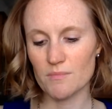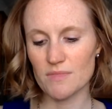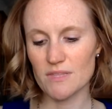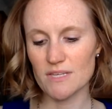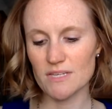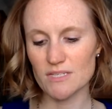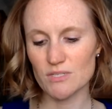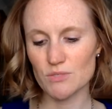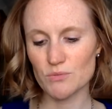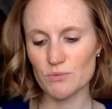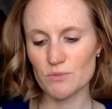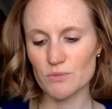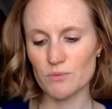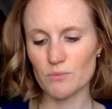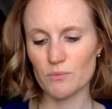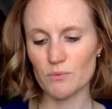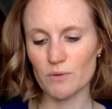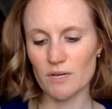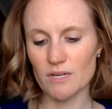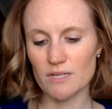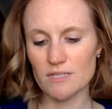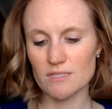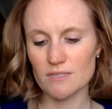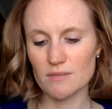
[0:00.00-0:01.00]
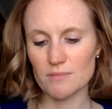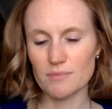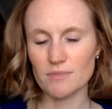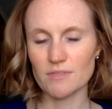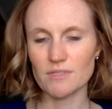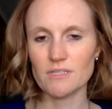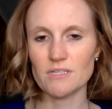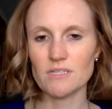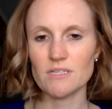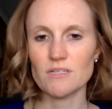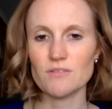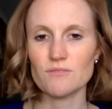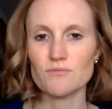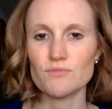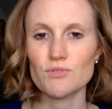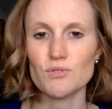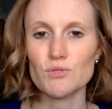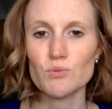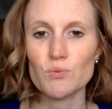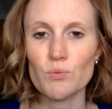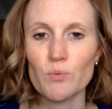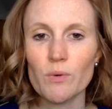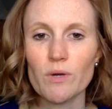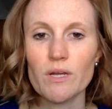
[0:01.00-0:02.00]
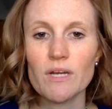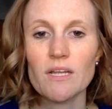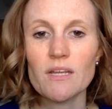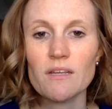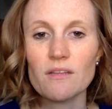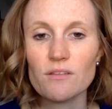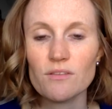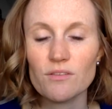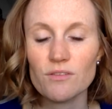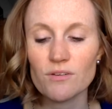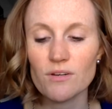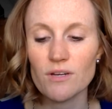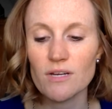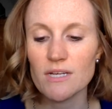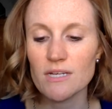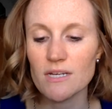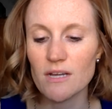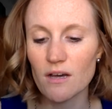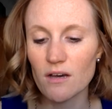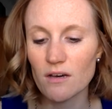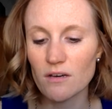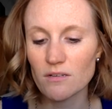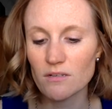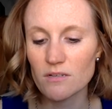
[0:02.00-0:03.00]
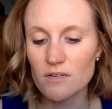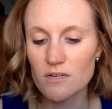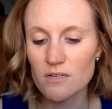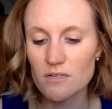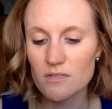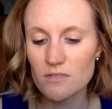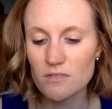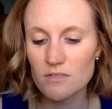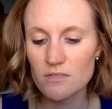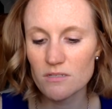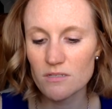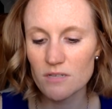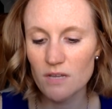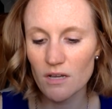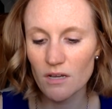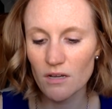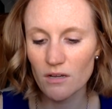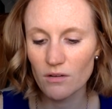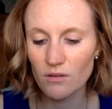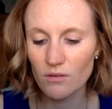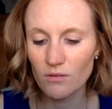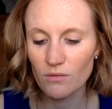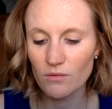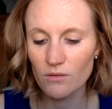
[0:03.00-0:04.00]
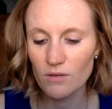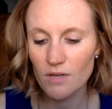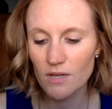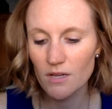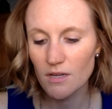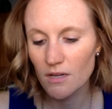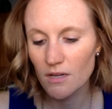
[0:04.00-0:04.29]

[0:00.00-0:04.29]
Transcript: This one was, I believe, $23, so